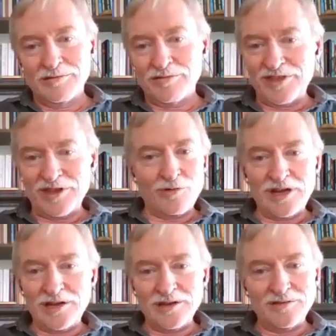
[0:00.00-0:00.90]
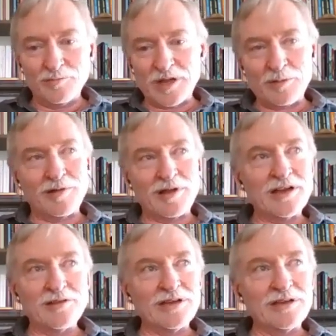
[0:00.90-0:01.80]
theory of blah, blah, blah.
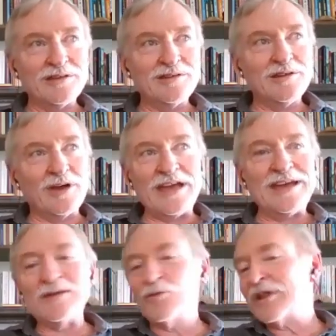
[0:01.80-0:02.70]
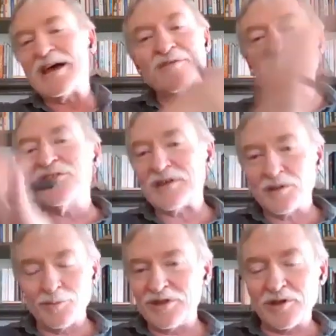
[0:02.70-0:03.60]
And, it, you know, and it will have its
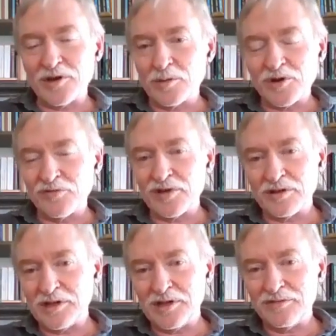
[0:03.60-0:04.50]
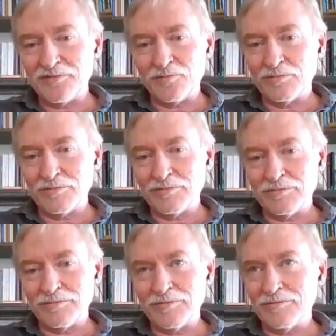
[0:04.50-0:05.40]
elements that are perfectly
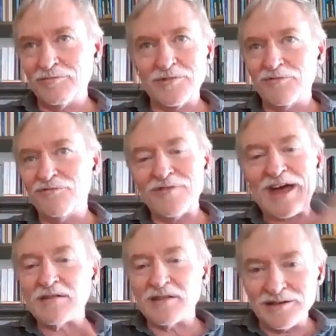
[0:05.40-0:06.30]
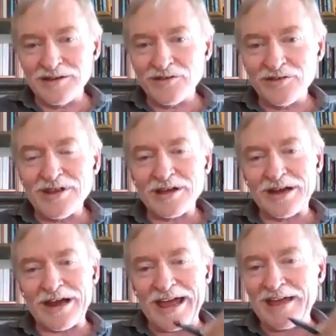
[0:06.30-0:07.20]
valid. It's just not going
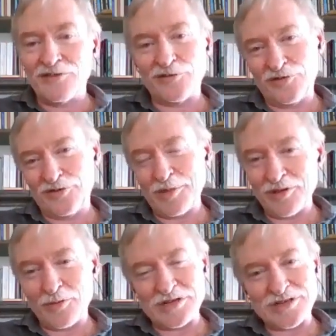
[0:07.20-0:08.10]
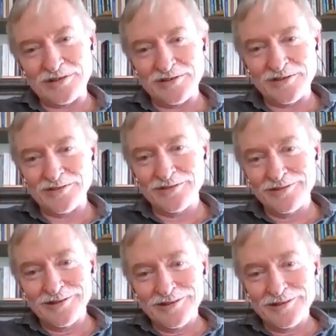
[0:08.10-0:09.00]
to answer some of the questions
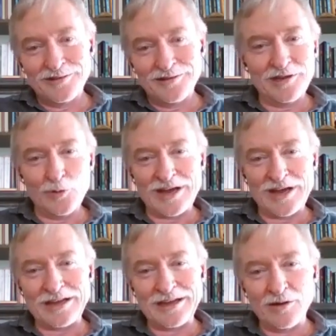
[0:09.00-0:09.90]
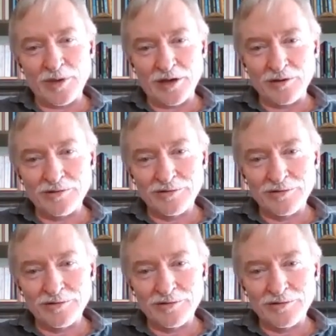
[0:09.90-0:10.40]
that you and I care about